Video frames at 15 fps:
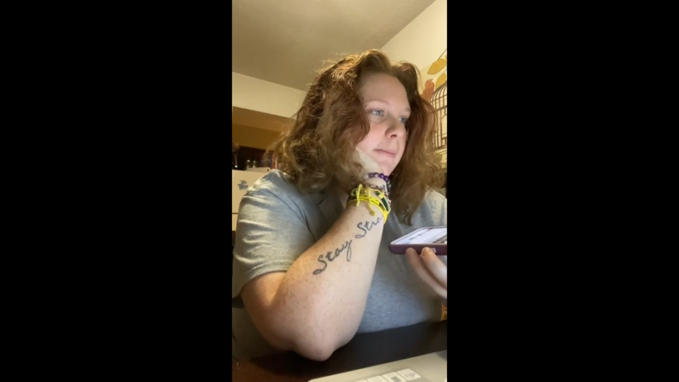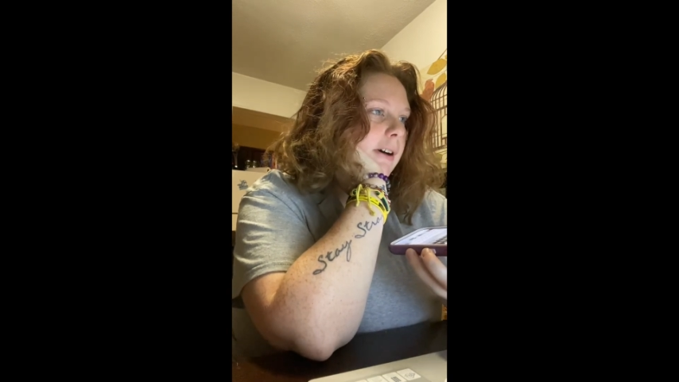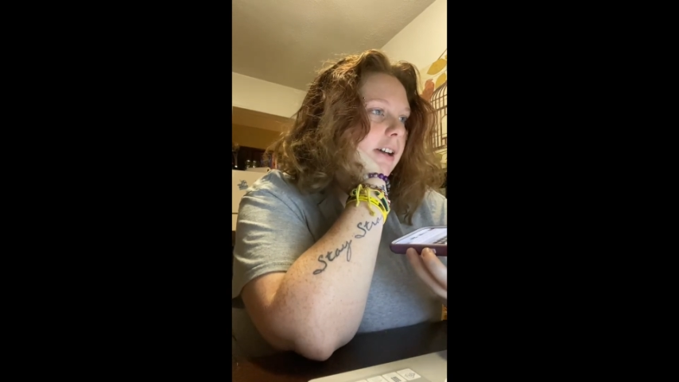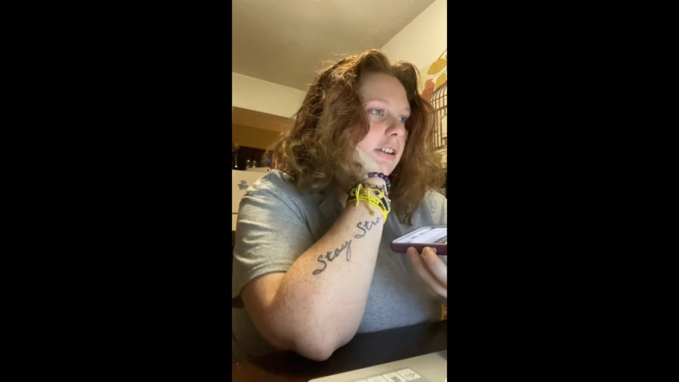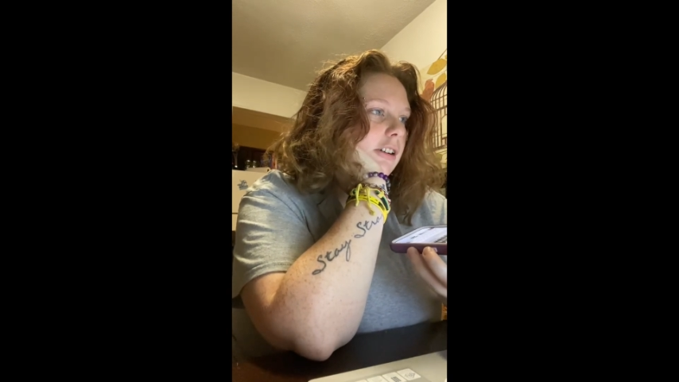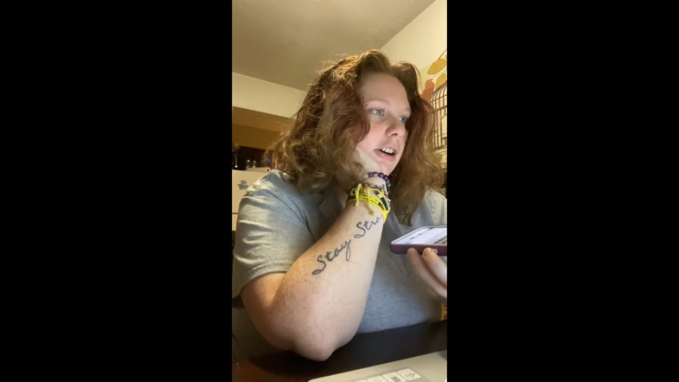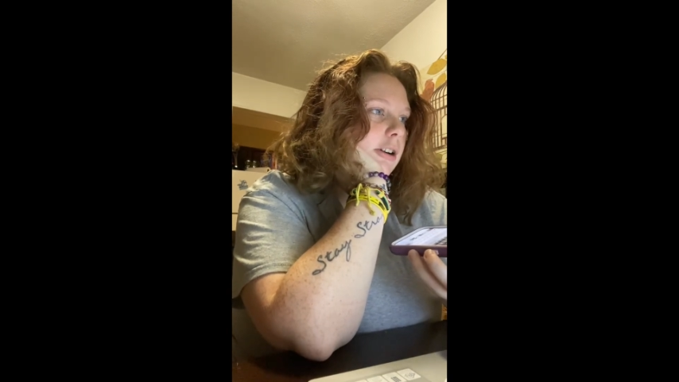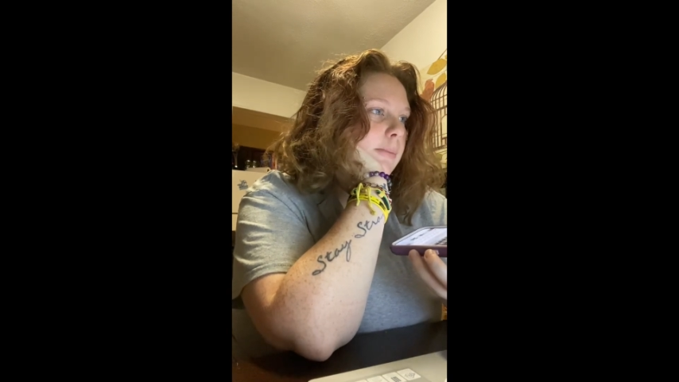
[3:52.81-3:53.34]
My
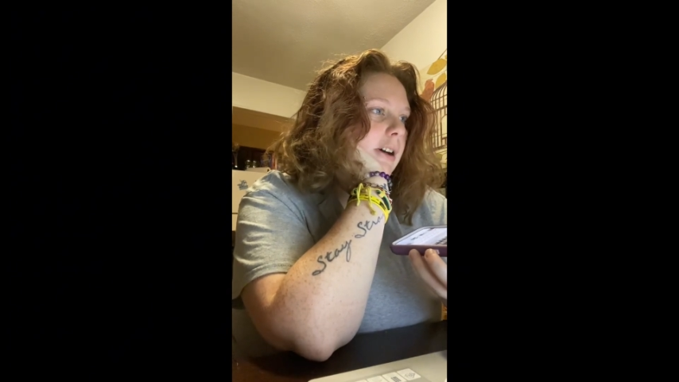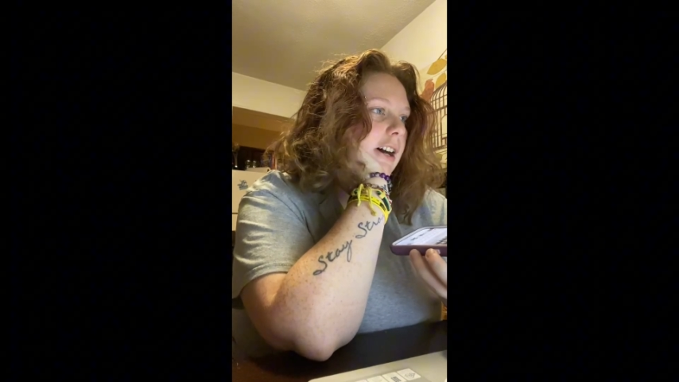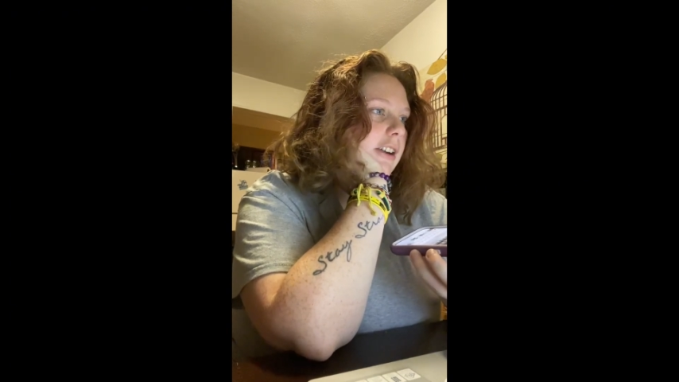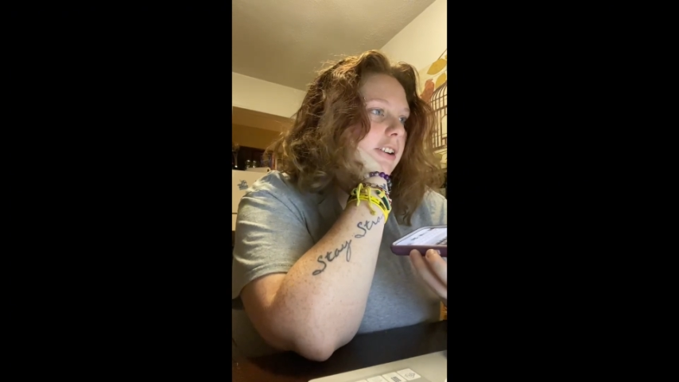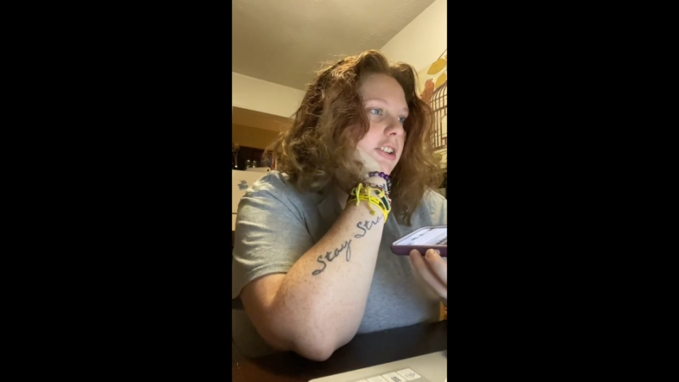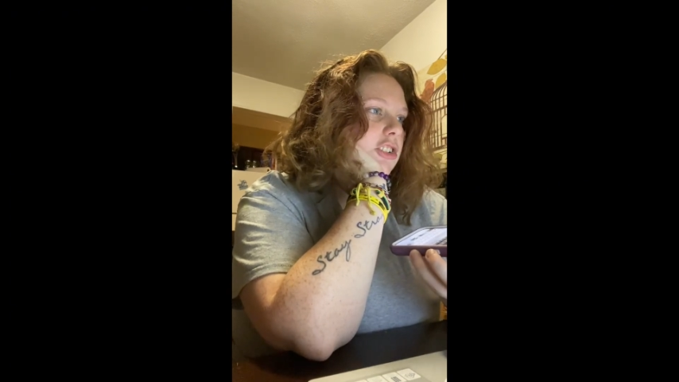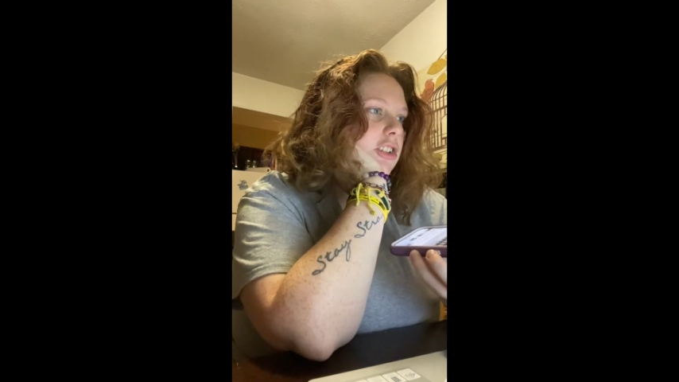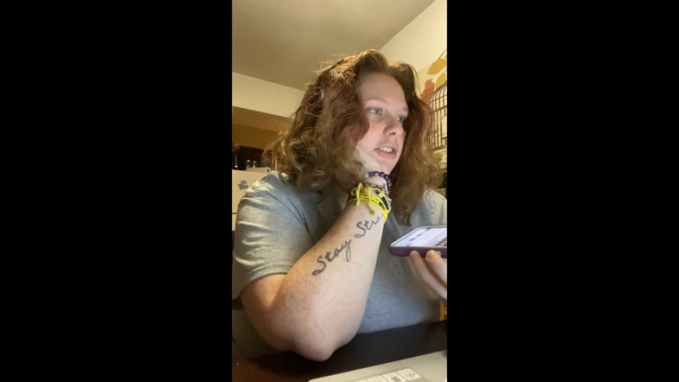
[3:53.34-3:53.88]
car
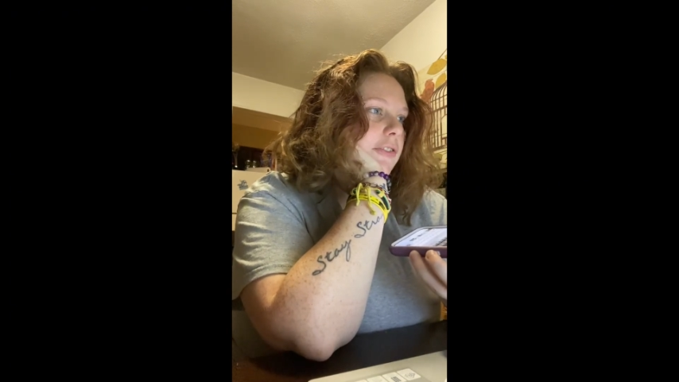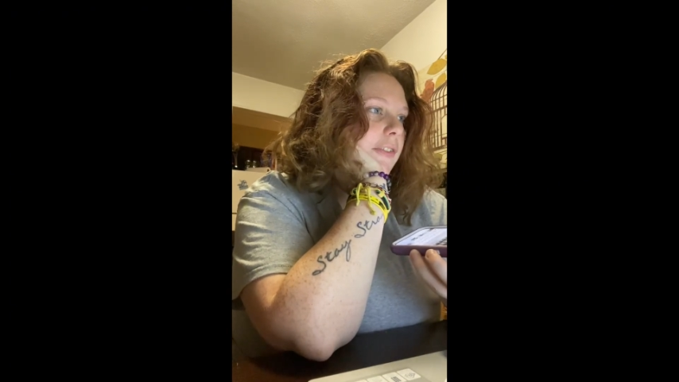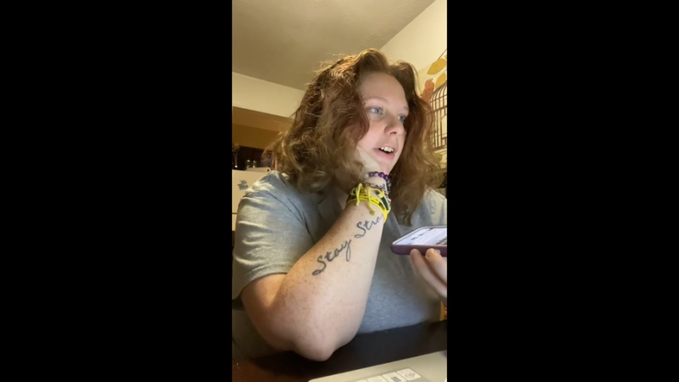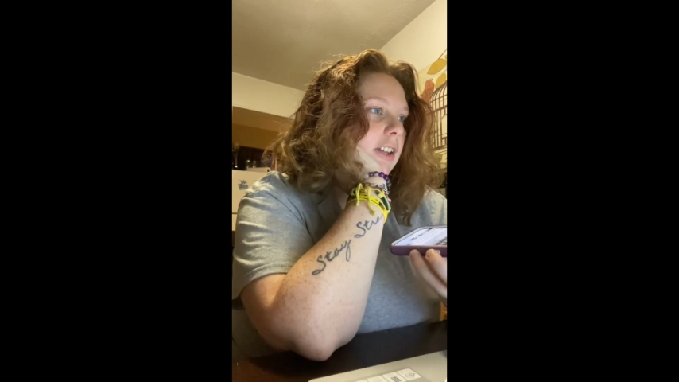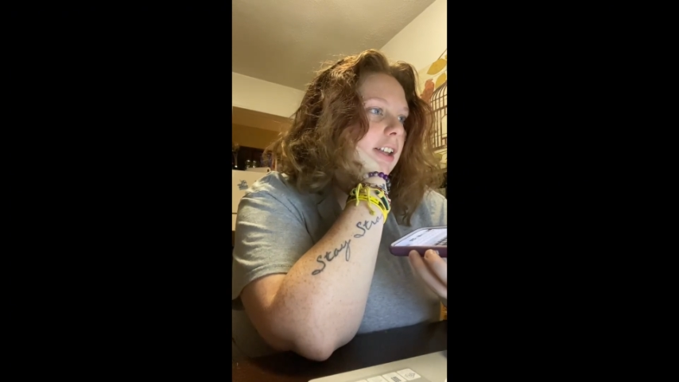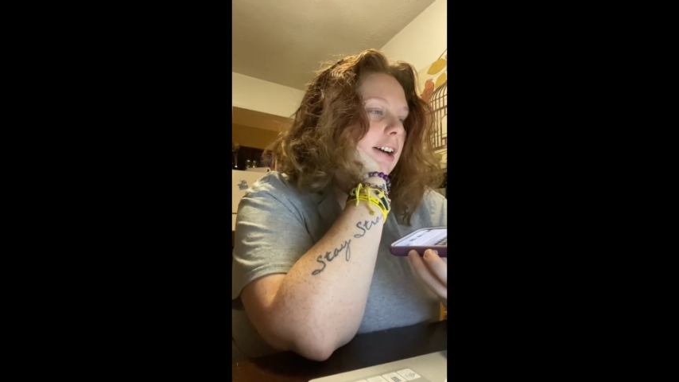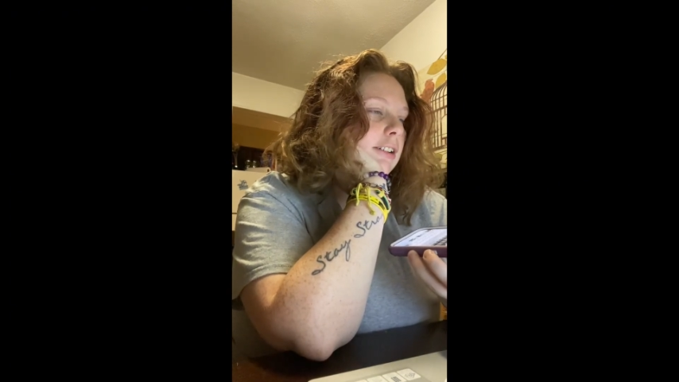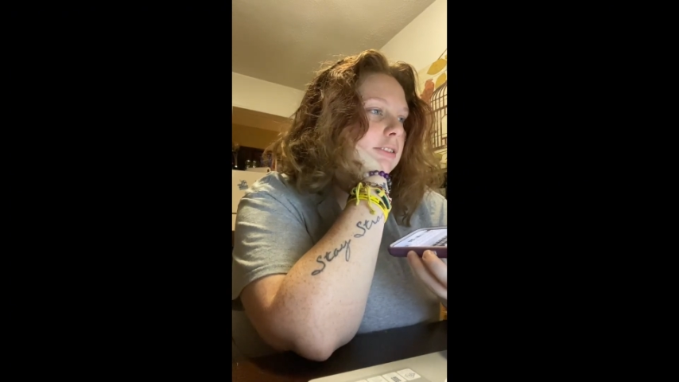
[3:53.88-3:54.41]
battery just
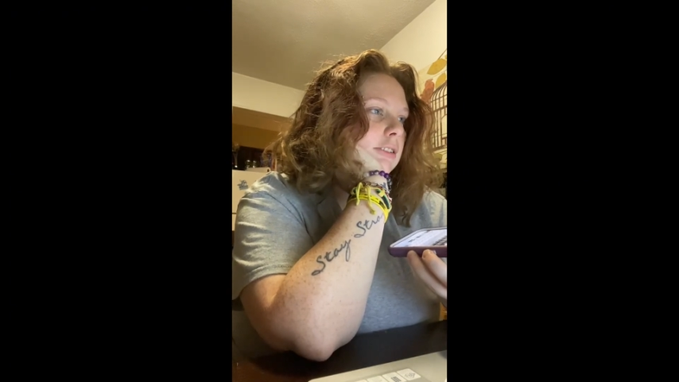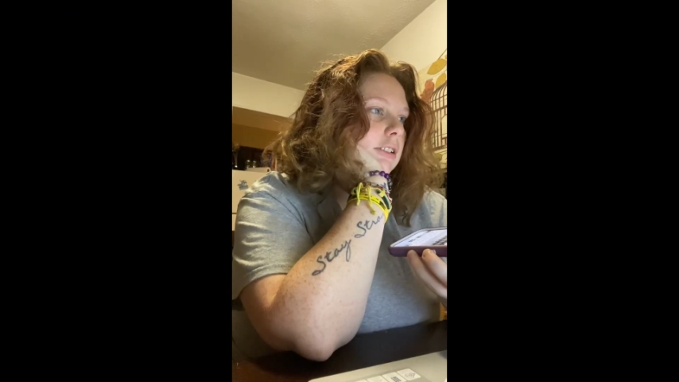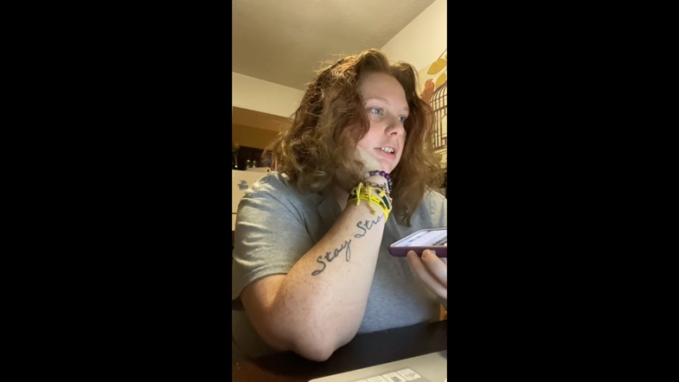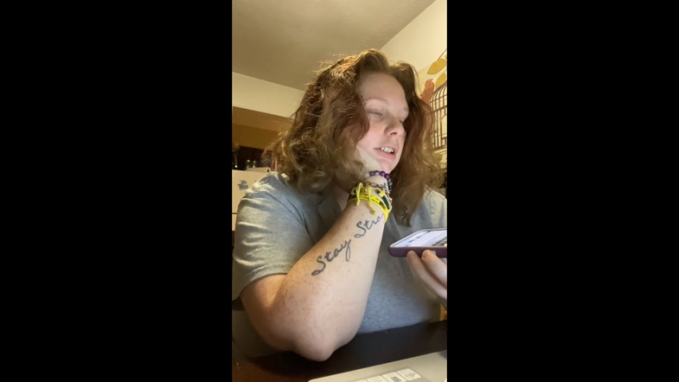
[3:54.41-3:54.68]
fell out.